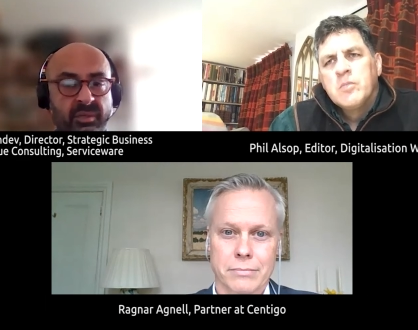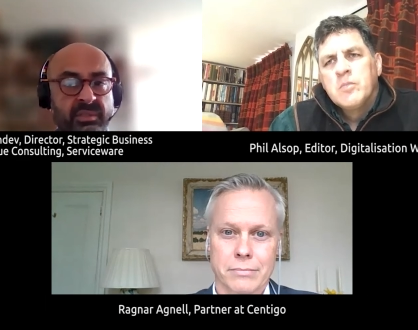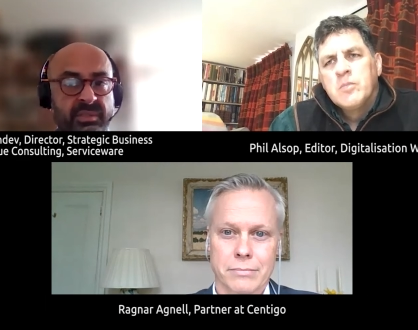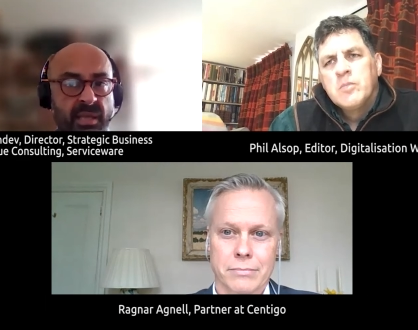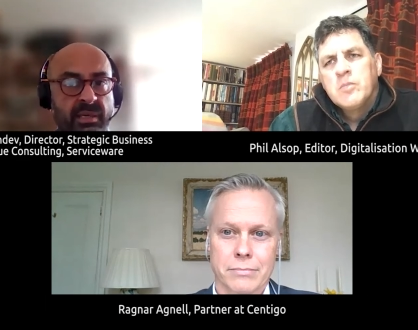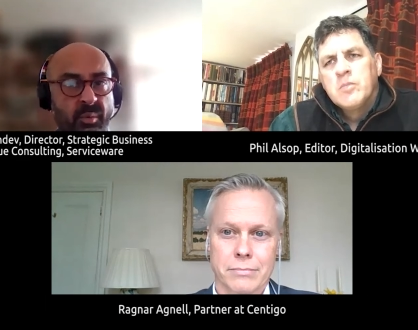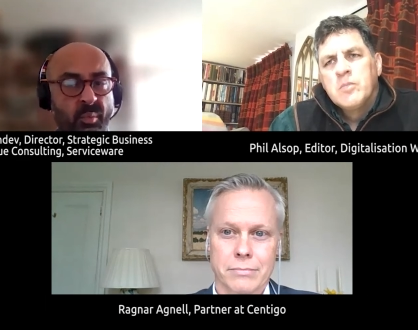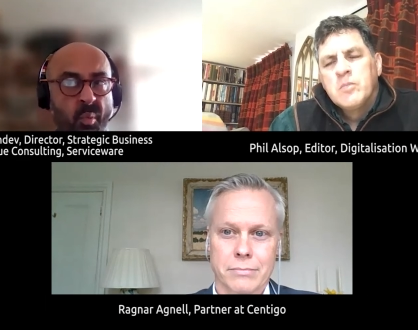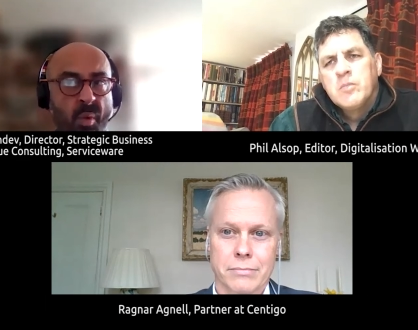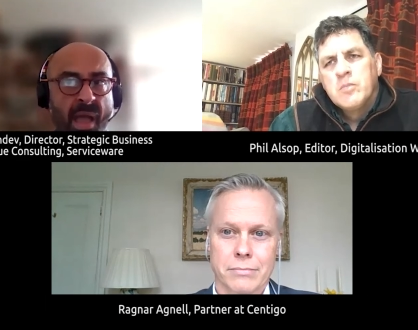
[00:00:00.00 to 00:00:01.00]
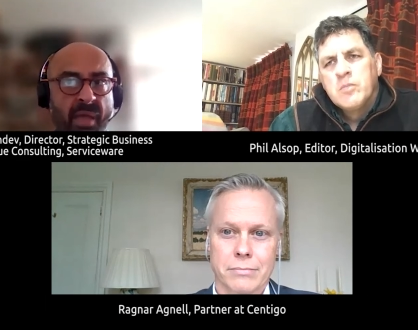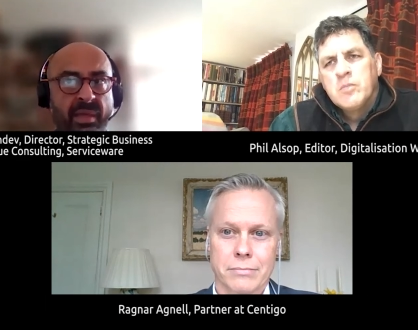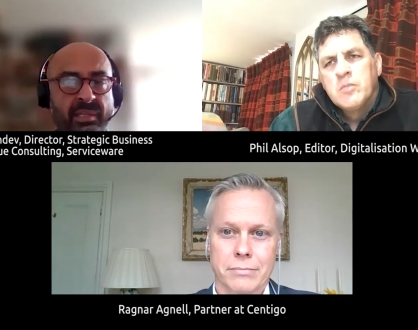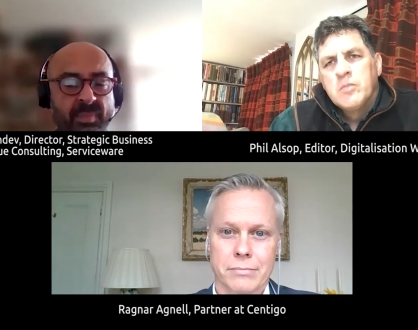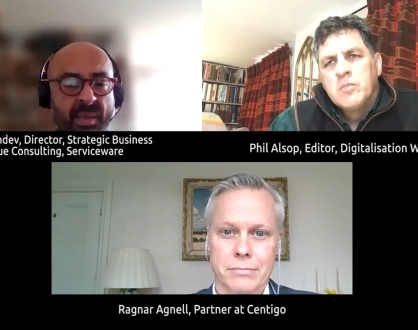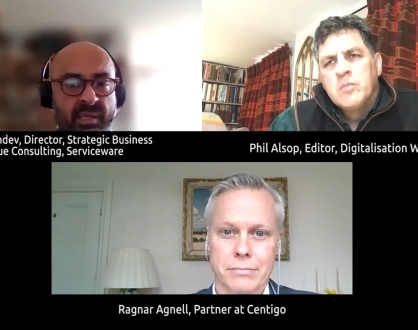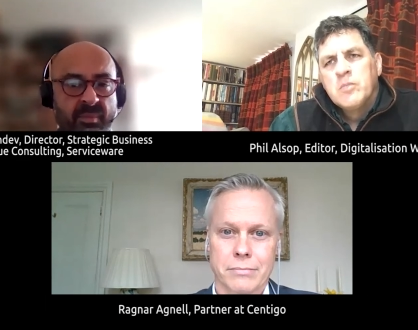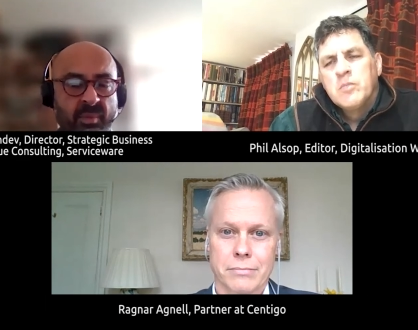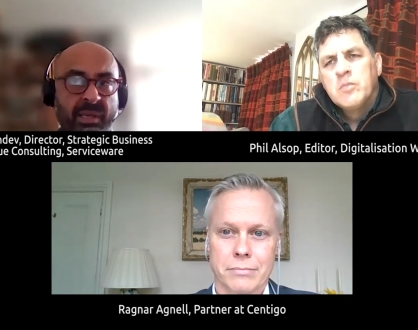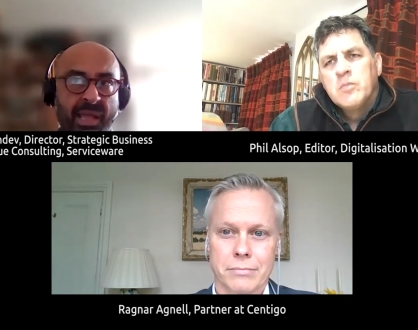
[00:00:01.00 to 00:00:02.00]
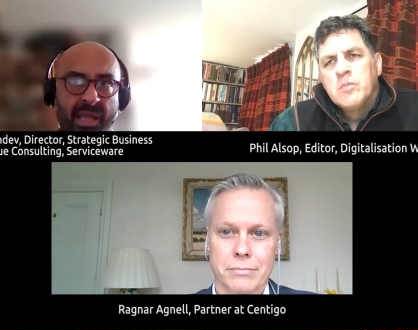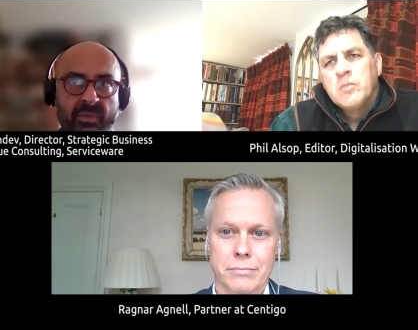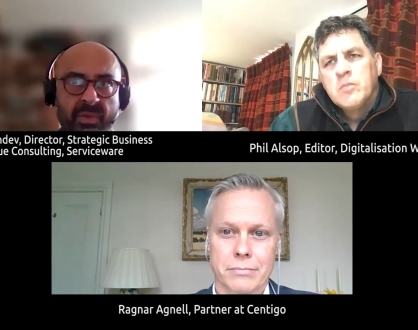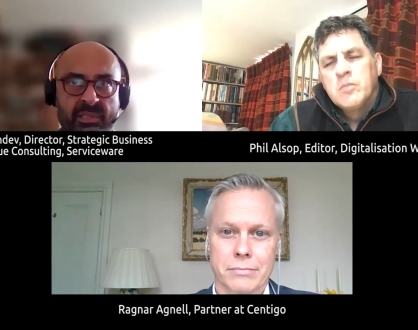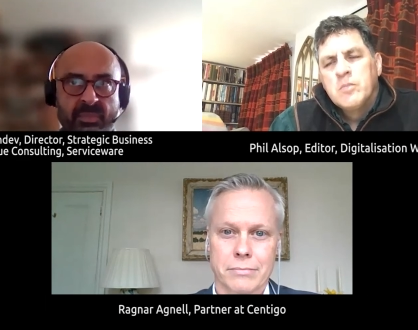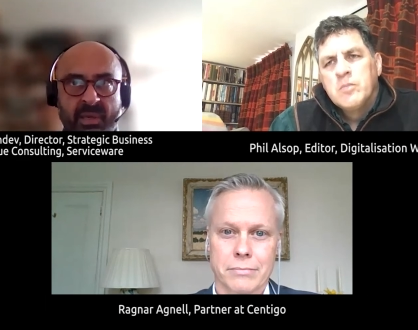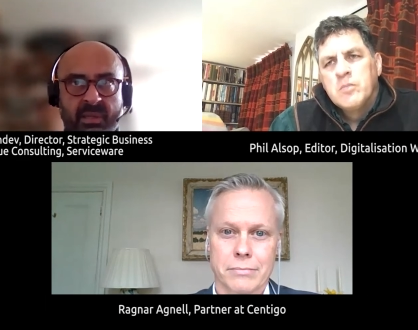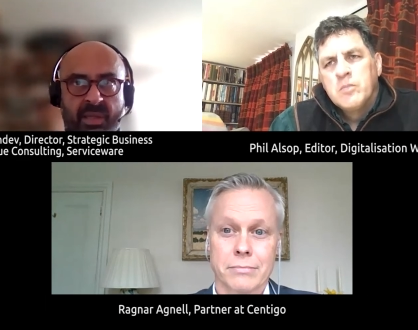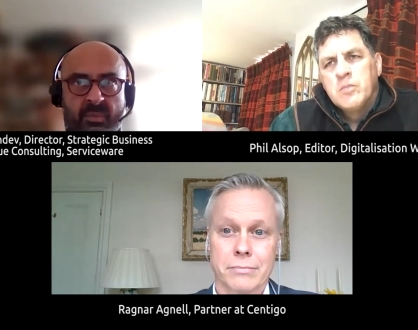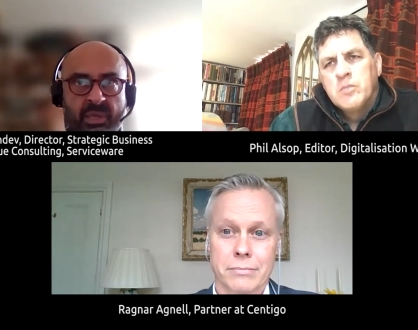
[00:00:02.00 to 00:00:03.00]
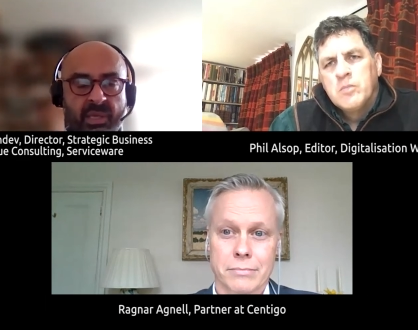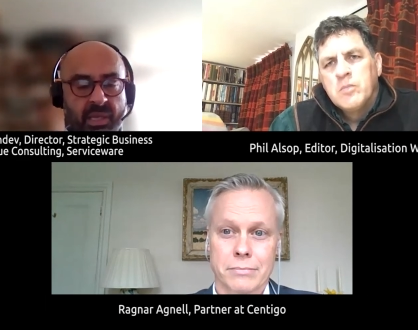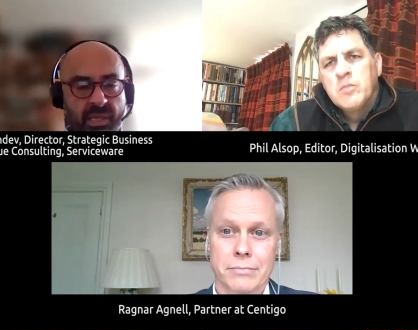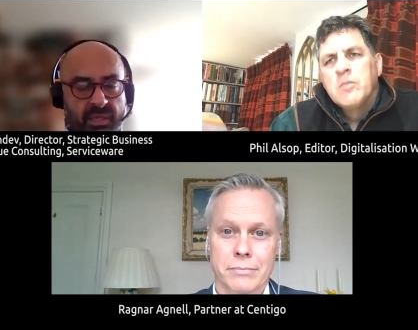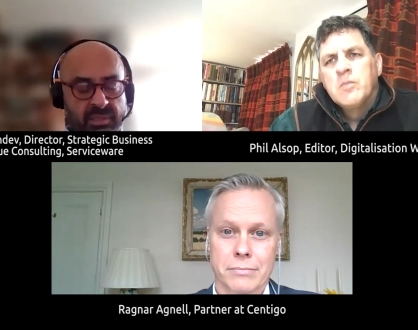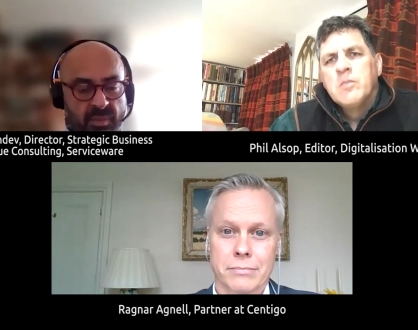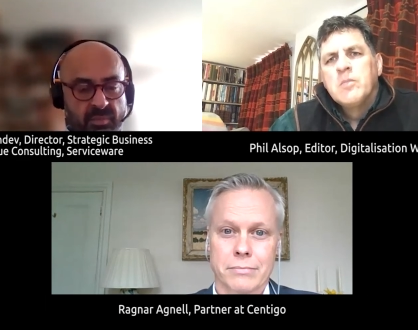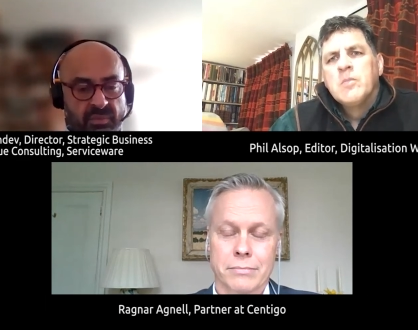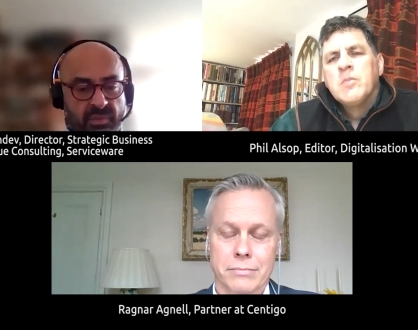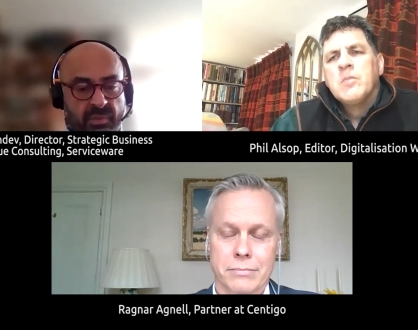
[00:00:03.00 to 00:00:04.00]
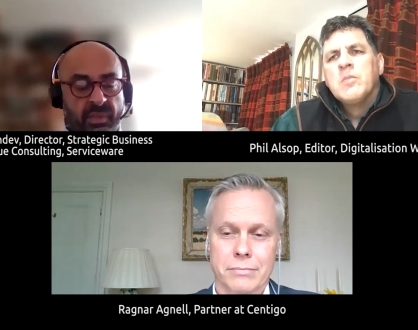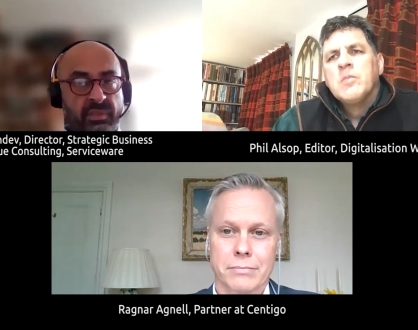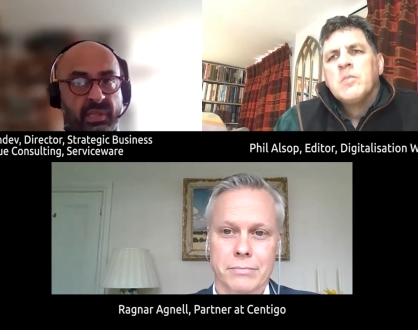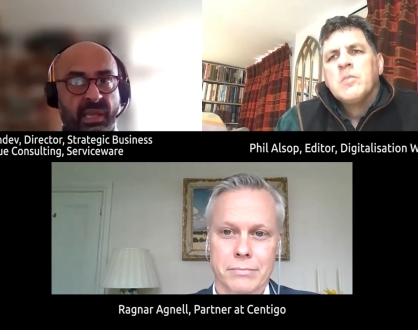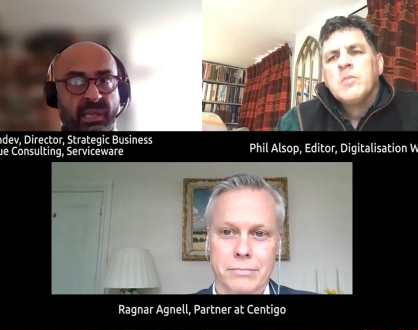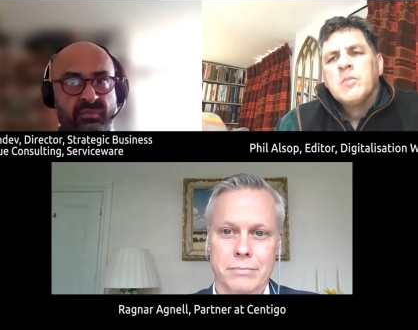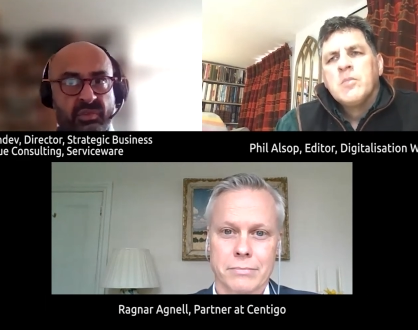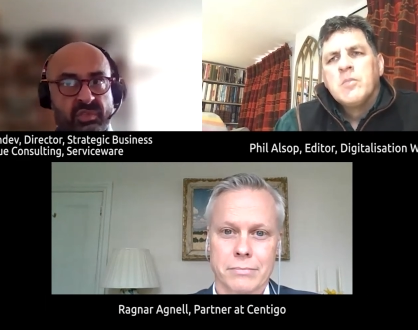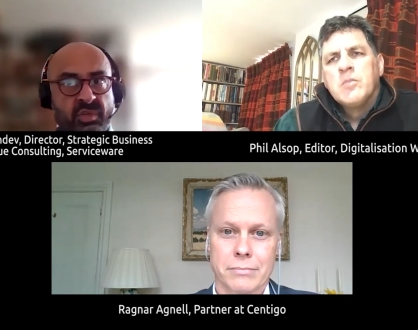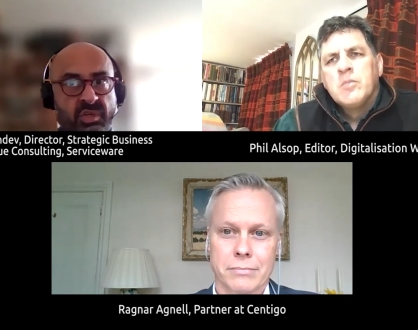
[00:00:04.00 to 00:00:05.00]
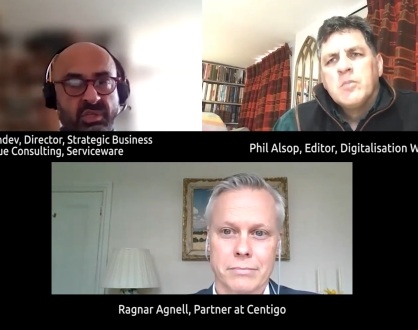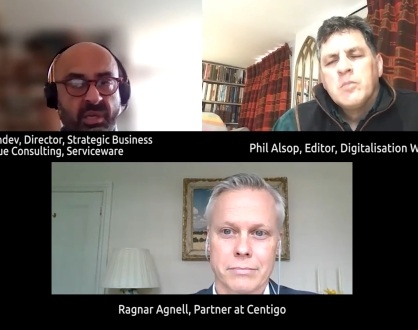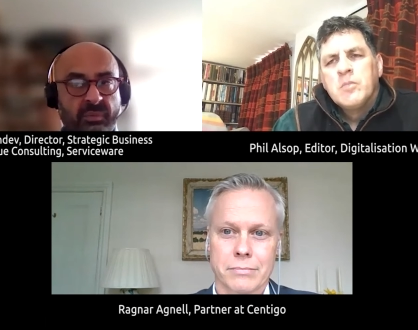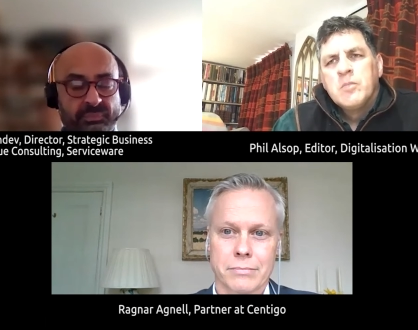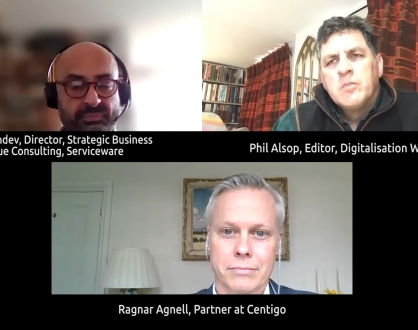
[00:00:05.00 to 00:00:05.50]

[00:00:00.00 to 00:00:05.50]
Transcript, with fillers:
Speaker 1: and understanding where they're spending money and how they're spending their money in terms of the infrastructure,